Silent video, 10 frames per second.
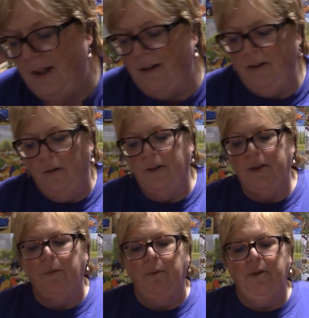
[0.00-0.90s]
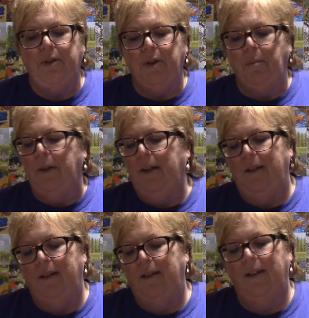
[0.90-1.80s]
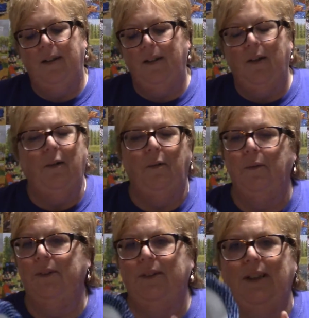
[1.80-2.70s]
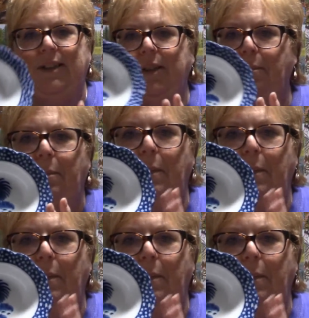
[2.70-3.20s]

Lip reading: Now, I know it's a rooster, but, oh, it's